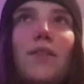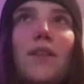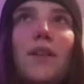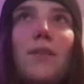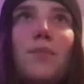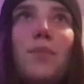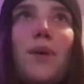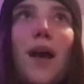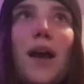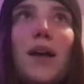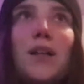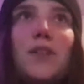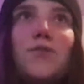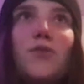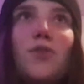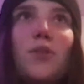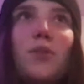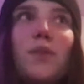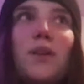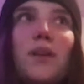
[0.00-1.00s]
impacts
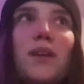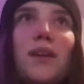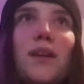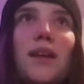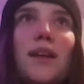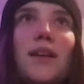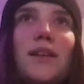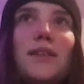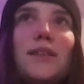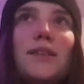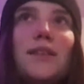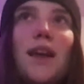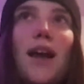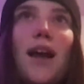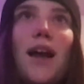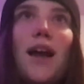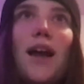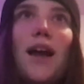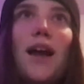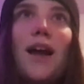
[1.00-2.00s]
for me is
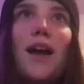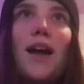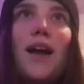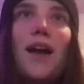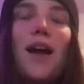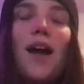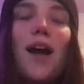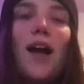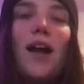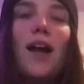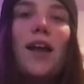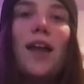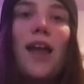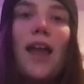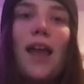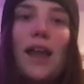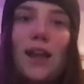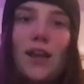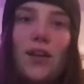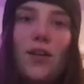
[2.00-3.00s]
that I
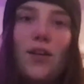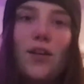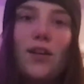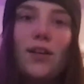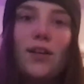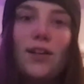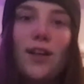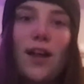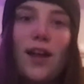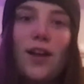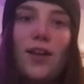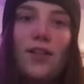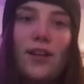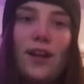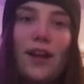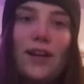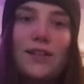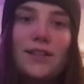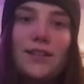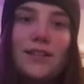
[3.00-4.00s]
hate online
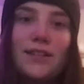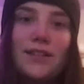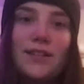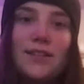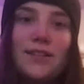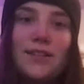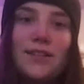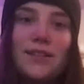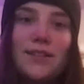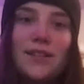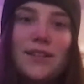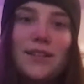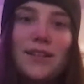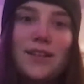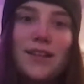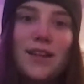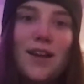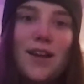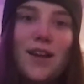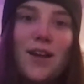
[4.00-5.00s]
classes.
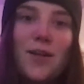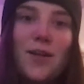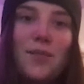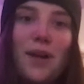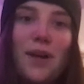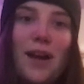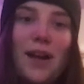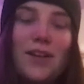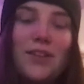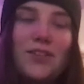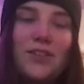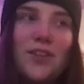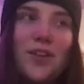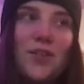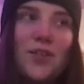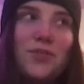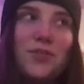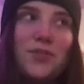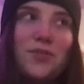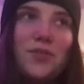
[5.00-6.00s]
I
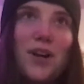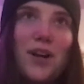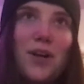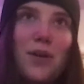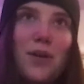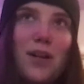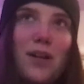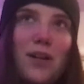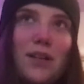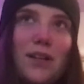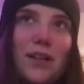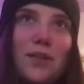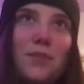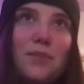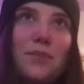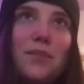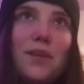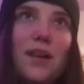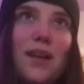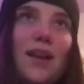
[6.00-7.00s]
don't do very well in
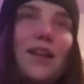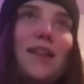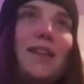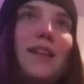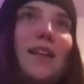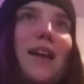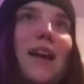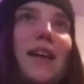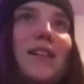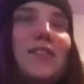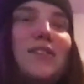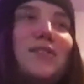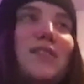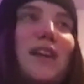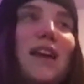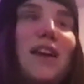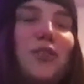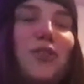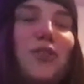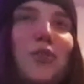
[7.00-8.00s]
them, and
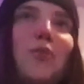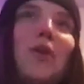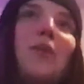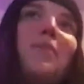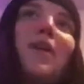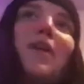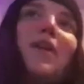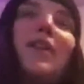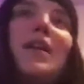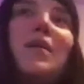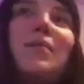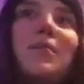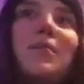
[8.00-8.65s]
I learn way better in